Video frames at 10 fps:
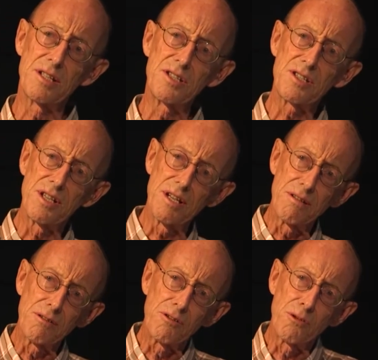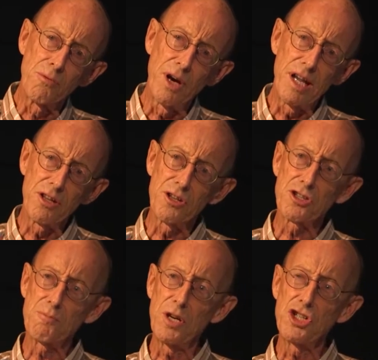this is the way that
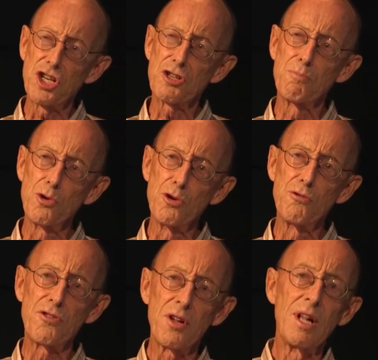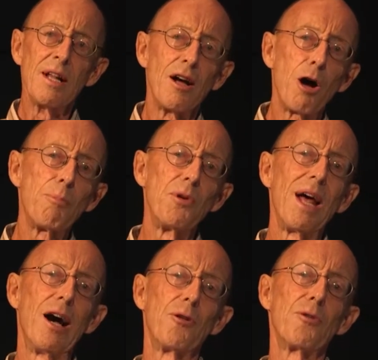the species move up and
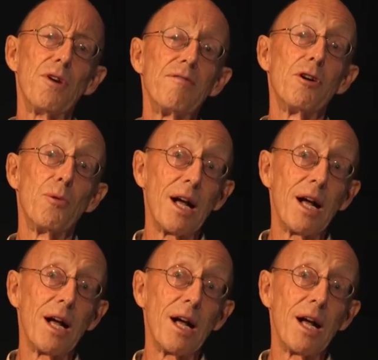down the river.